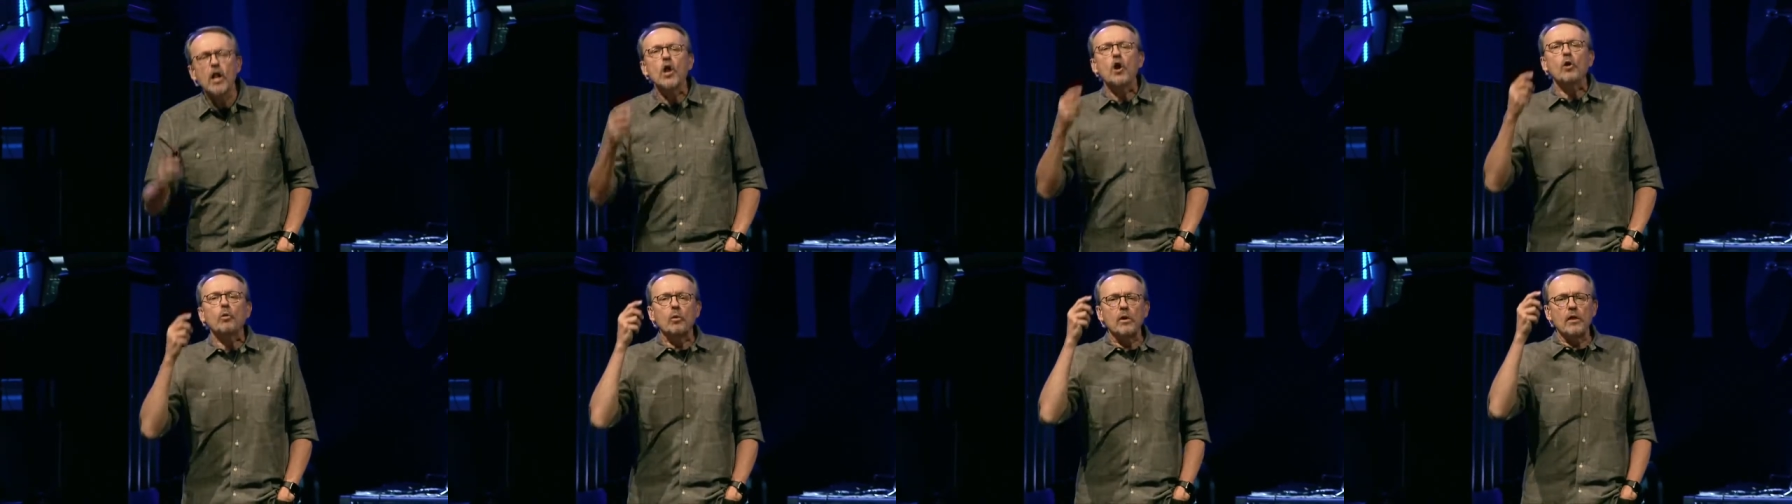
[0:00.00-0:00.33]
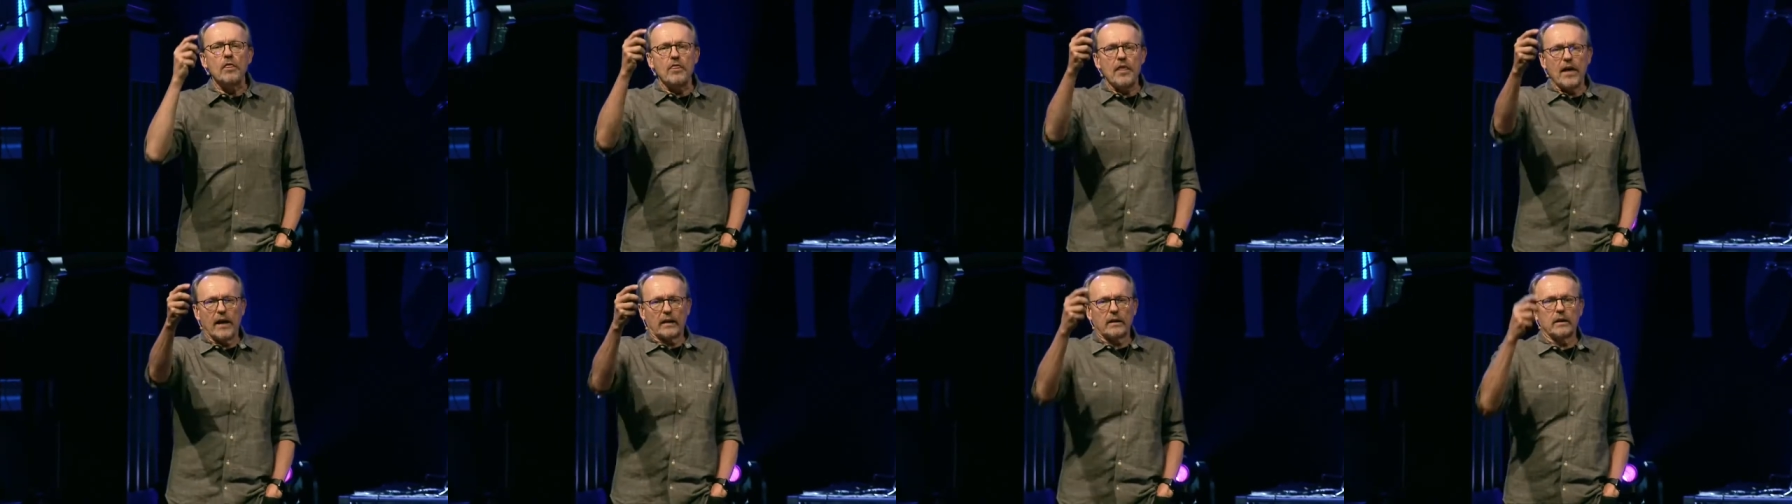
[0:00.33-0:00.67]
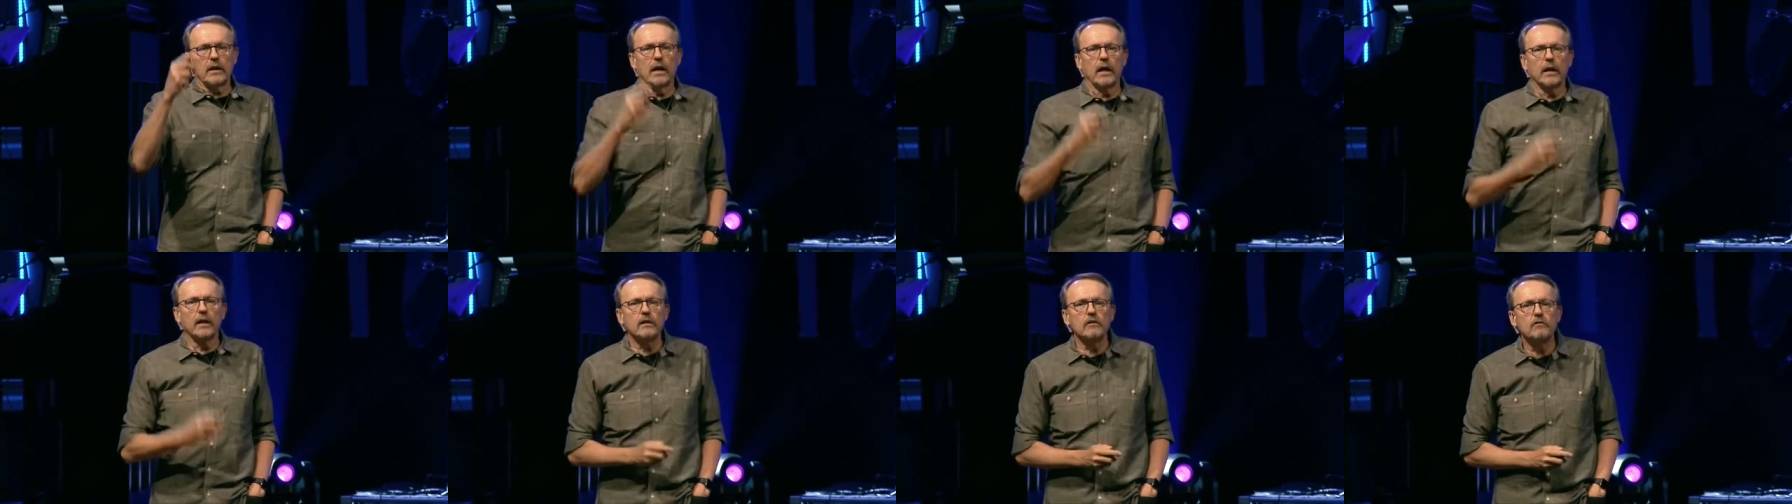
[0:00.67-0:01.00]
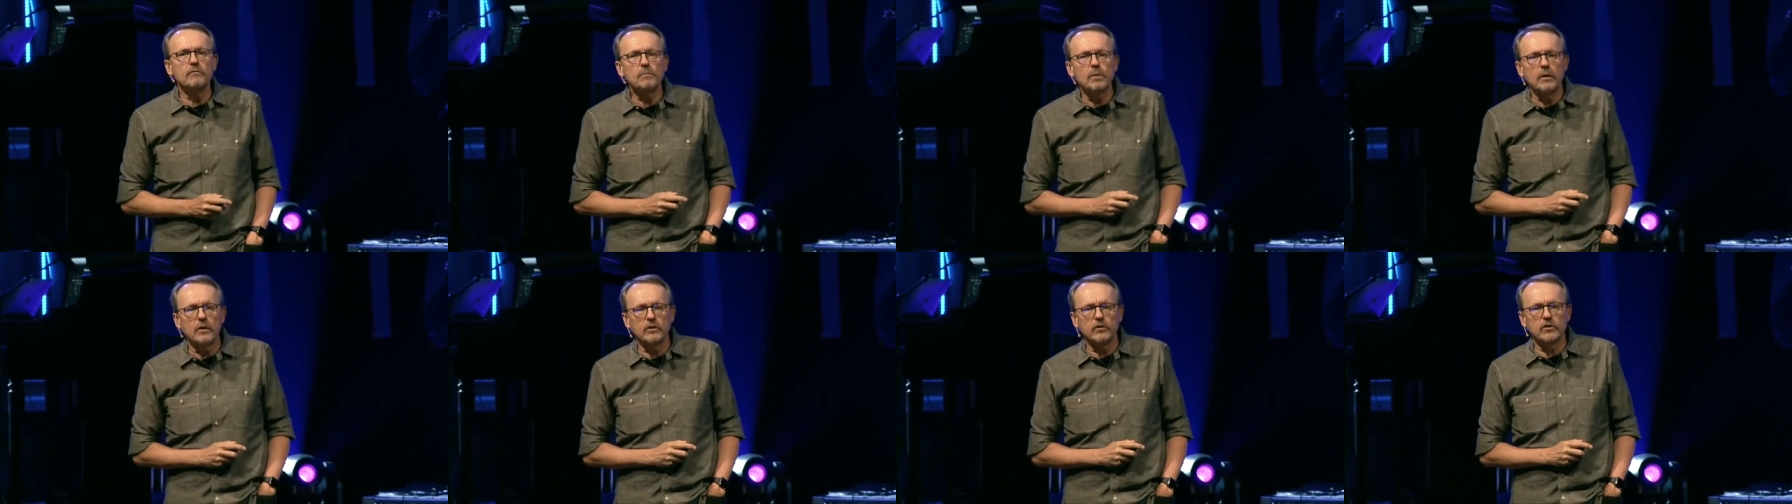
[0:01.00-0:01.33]
with that kind
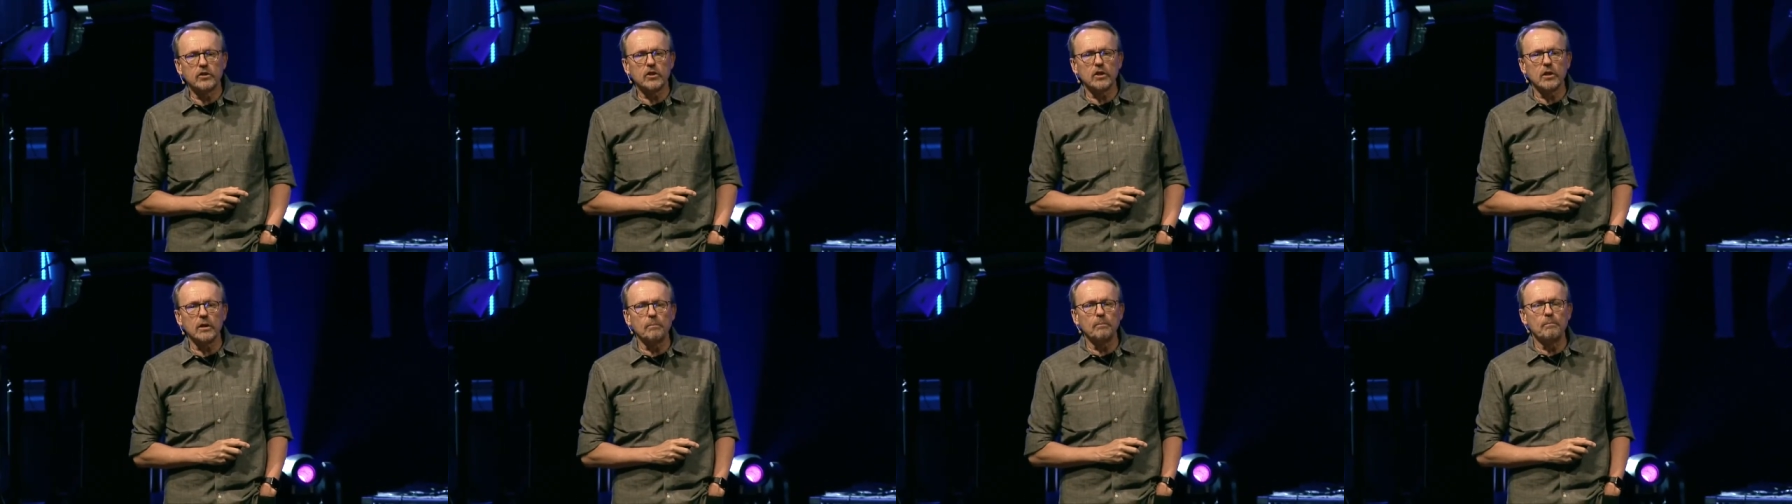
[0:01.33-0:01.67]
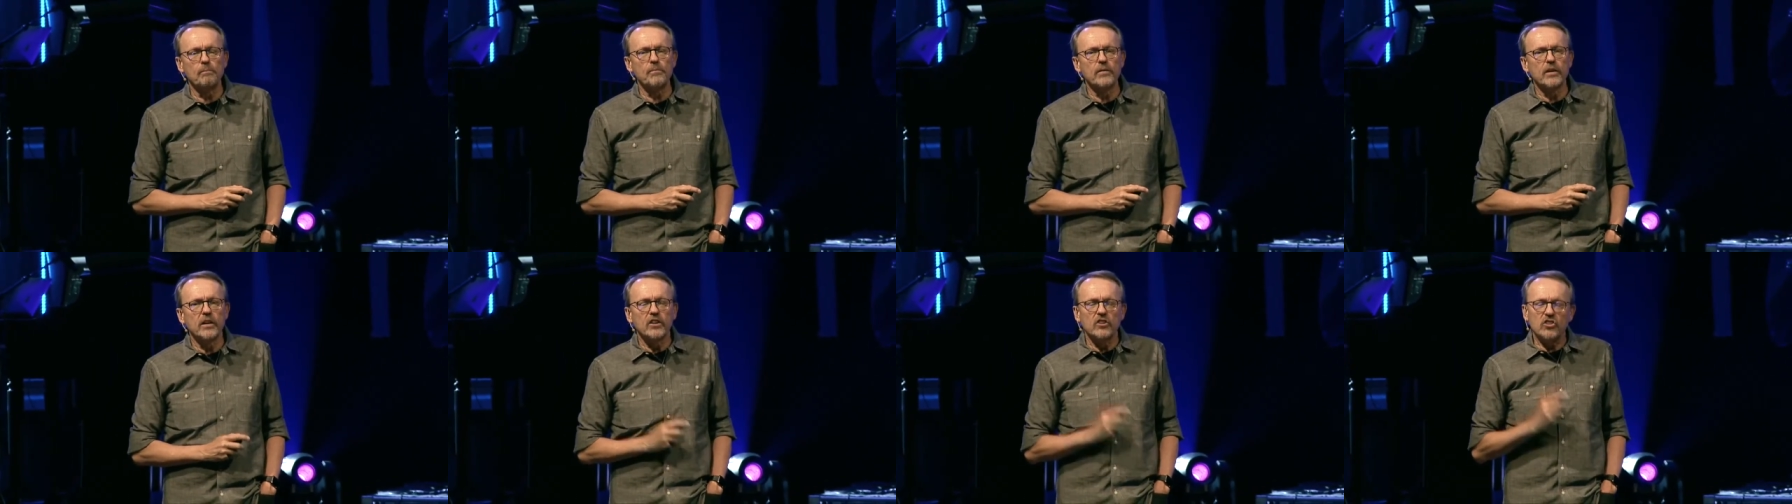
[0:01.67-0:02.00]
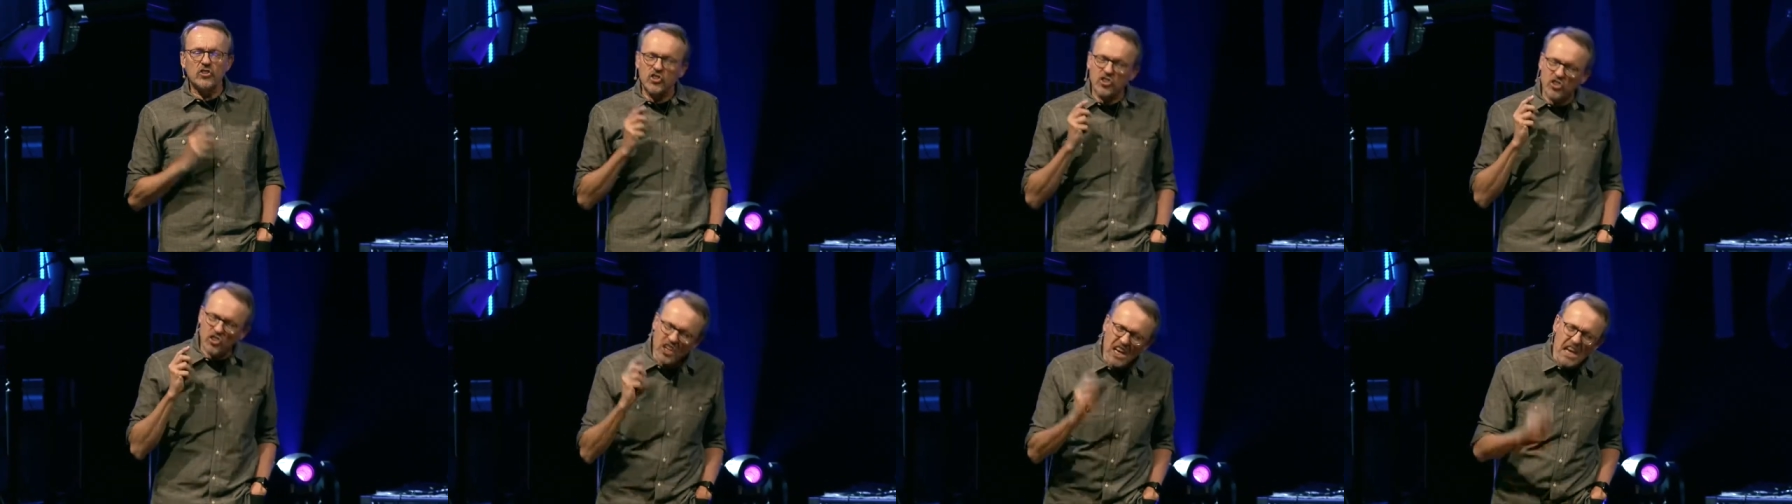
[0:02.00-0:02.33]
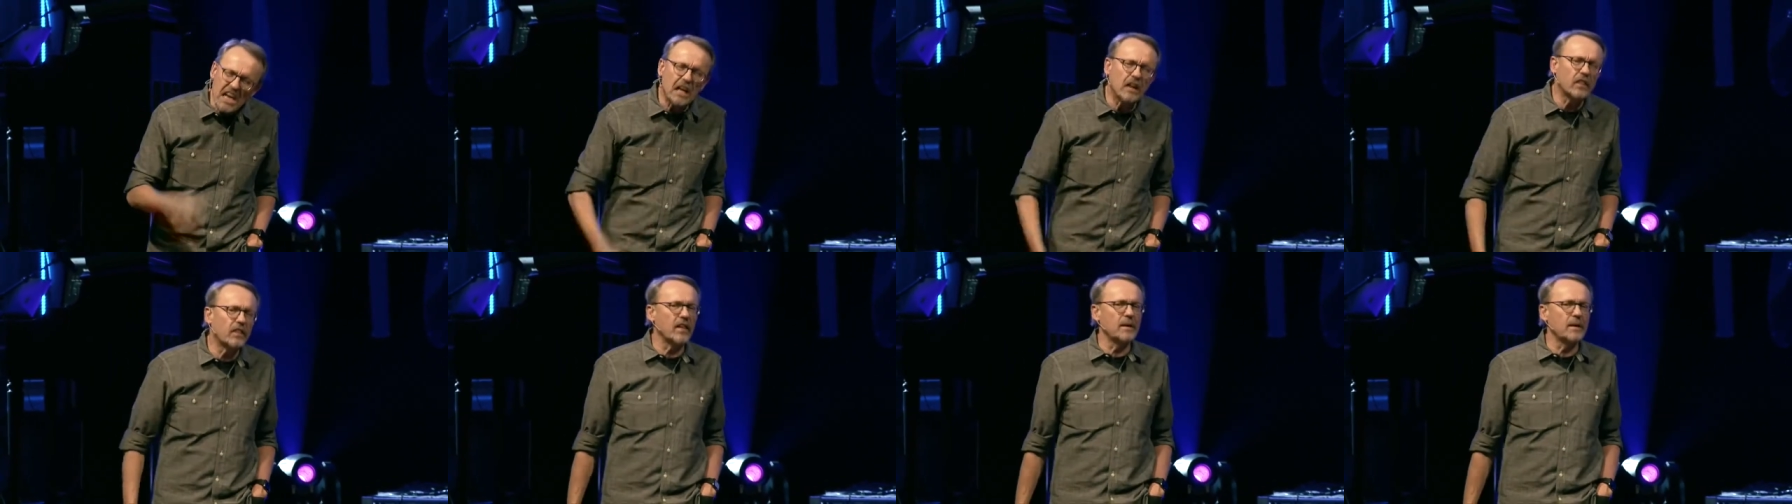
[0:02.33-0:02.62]
of person. Seek